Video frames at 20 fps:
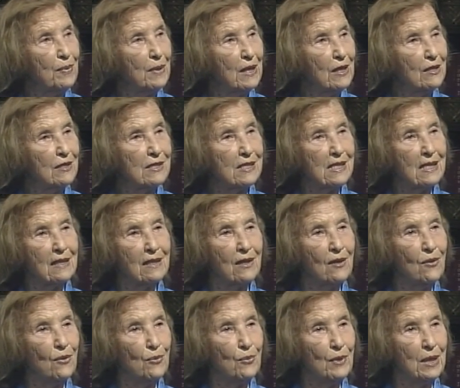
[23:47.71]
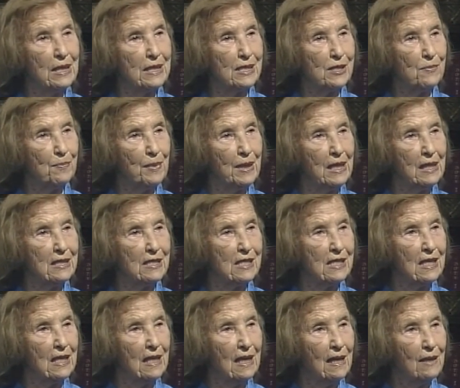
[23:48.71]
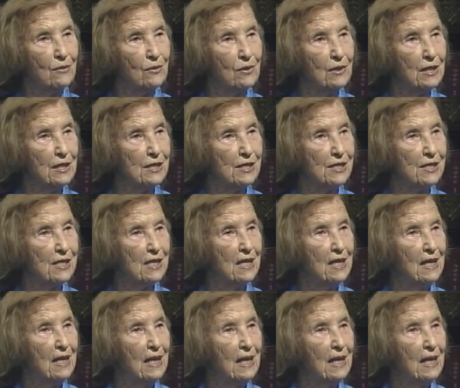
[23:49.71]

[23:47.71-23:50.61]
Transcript: because it always speaks the loudest,